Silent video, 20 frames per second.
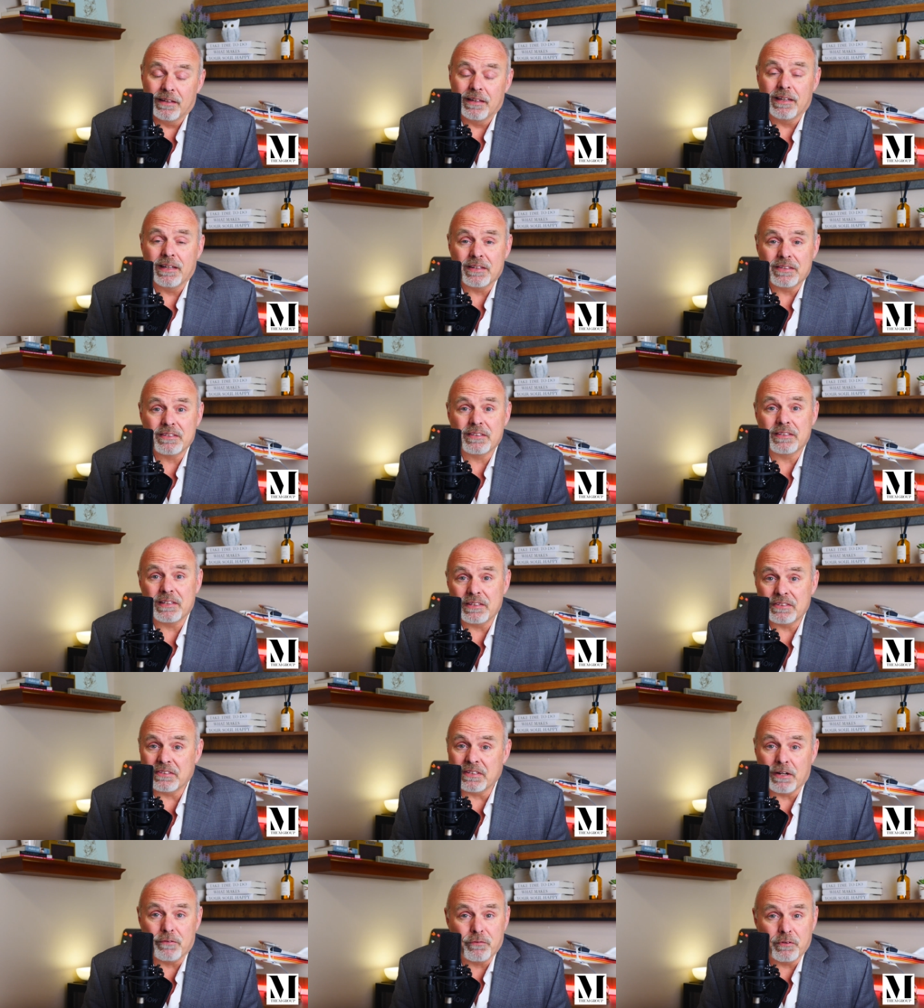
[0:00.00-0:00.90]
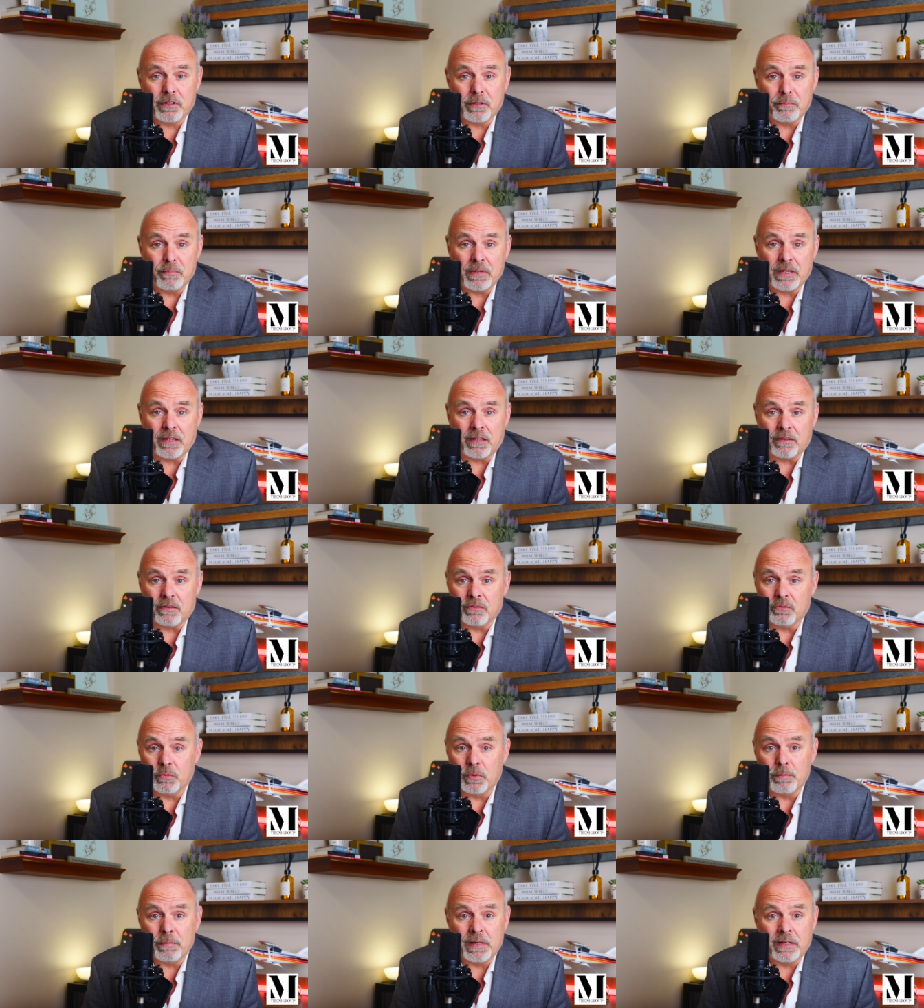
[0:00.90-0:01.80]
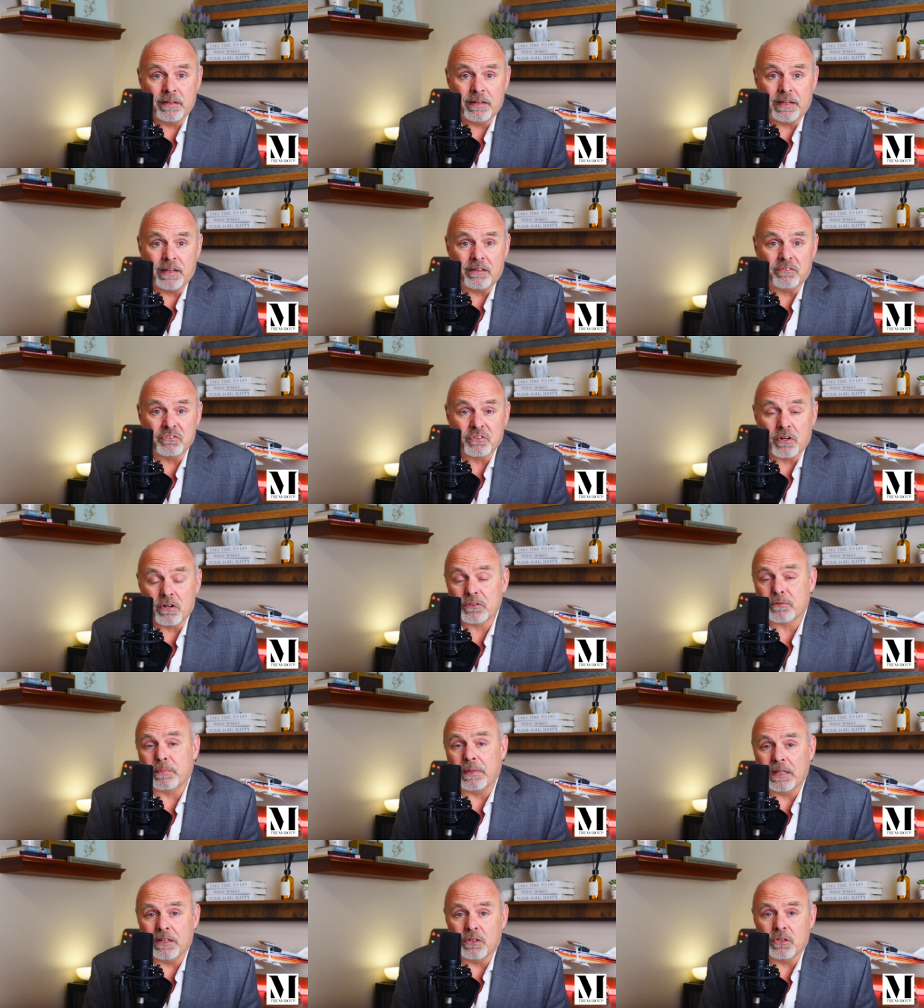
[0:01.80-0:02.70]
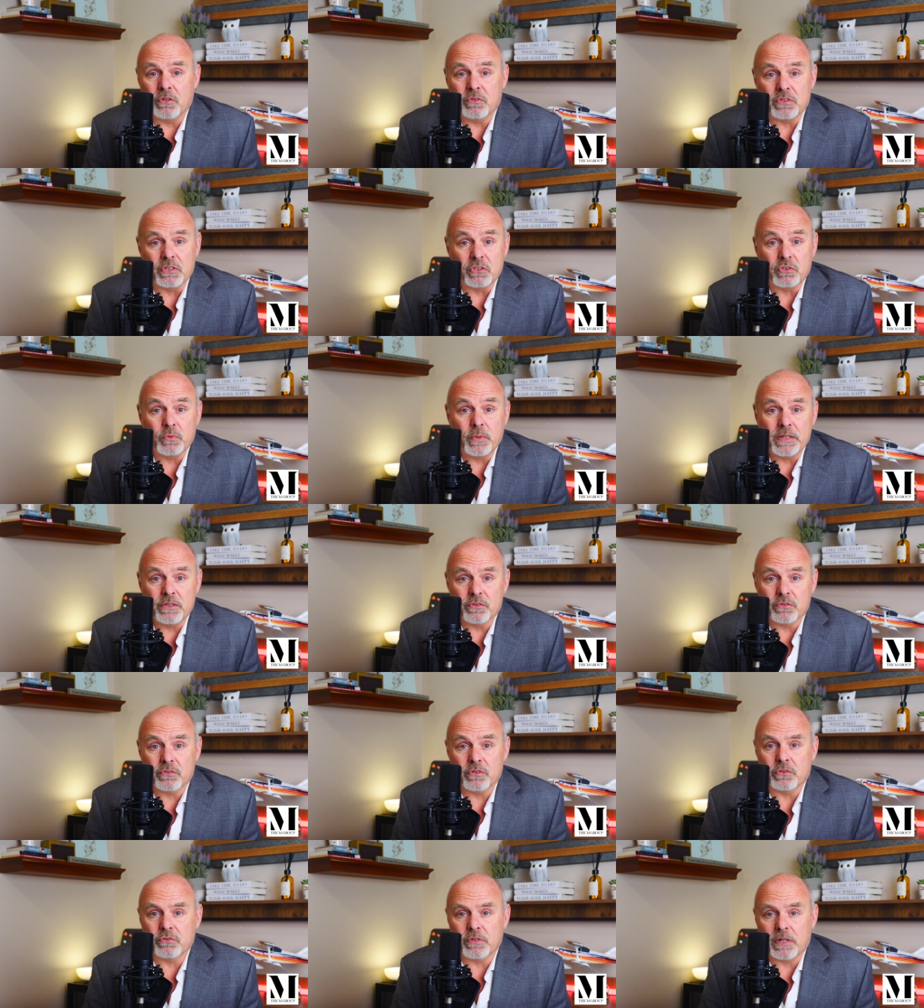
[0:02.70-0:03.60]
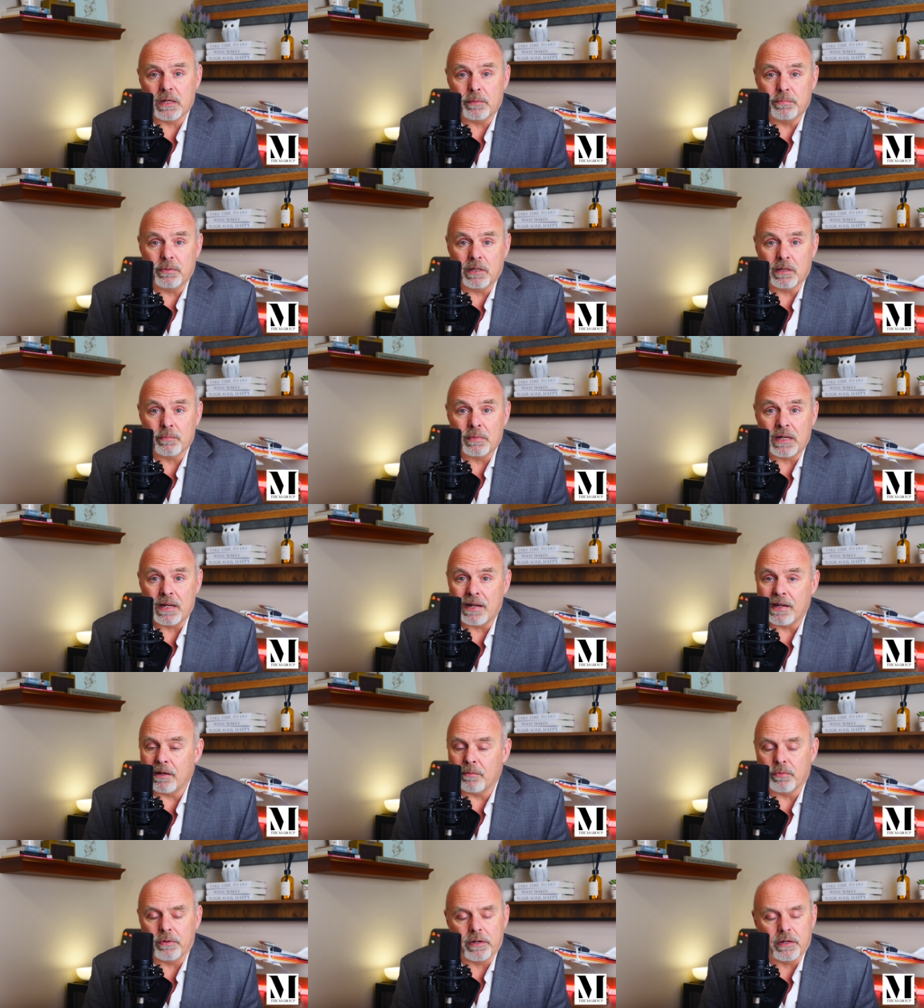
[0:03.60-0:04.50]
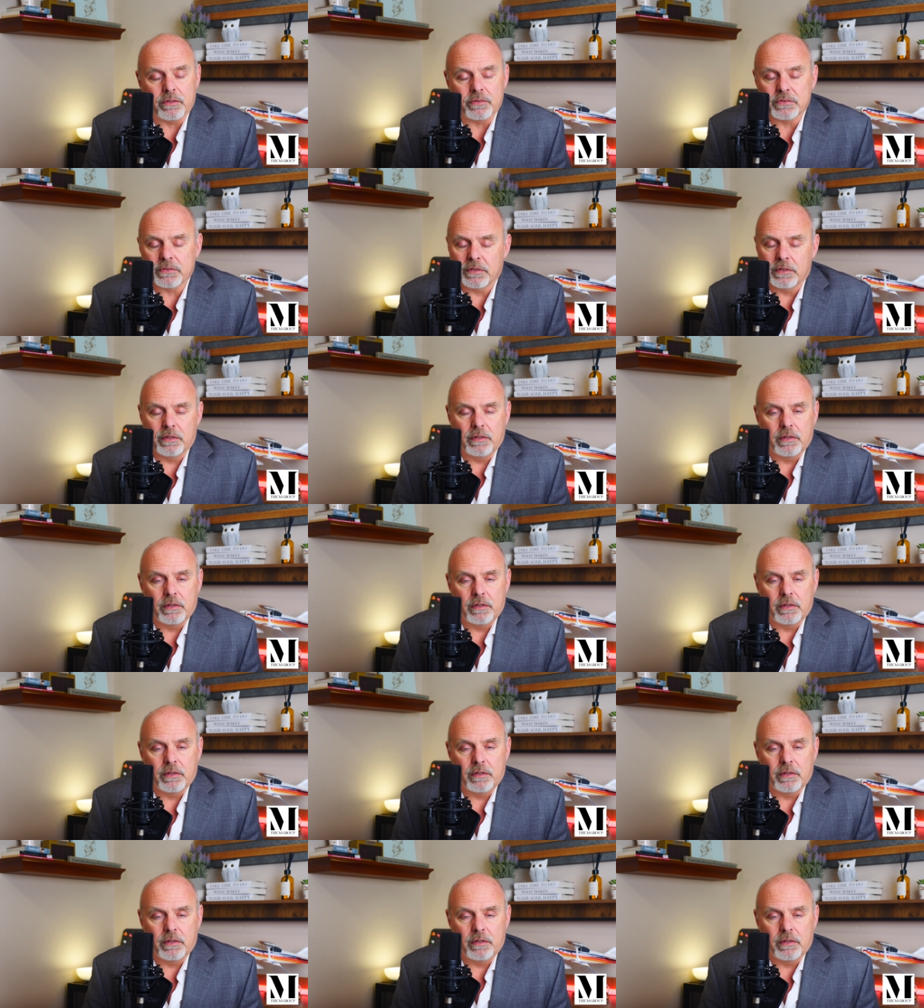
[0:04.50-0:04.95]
it's, it's tougher than me when Melanie talks me into using tweezers to try to pluck my eyebrows.